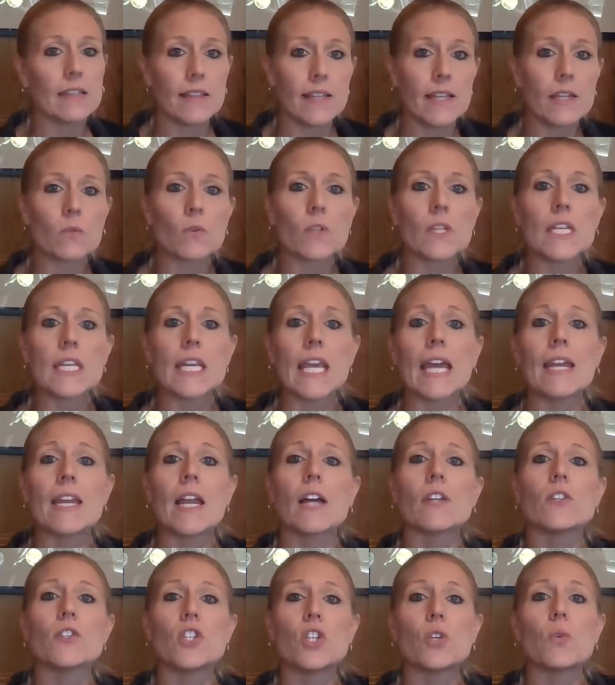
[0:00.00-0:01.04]
literally
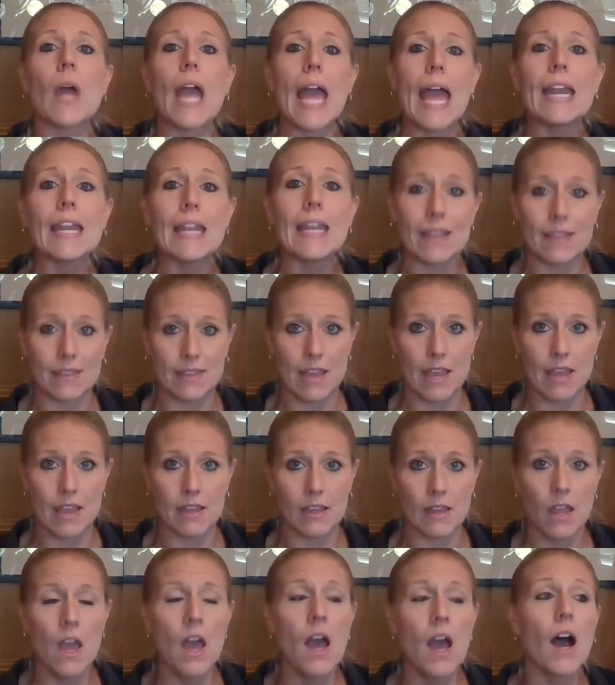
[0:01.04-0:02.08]
cannot do
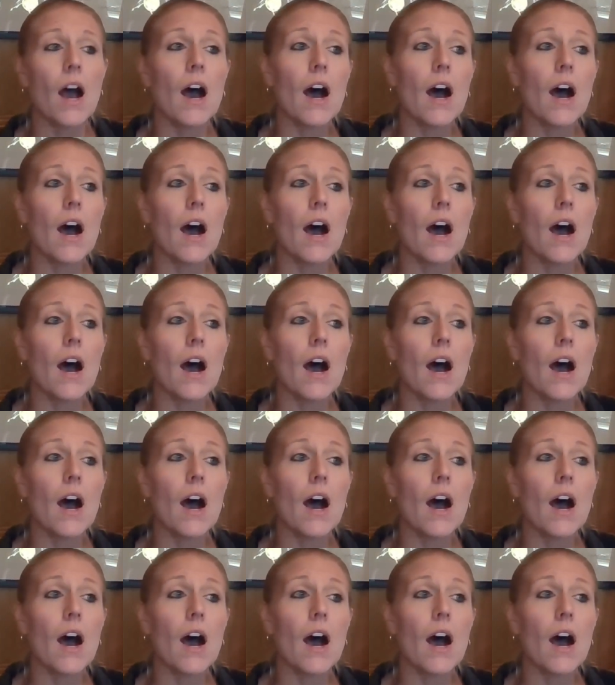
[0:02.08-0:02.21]
anything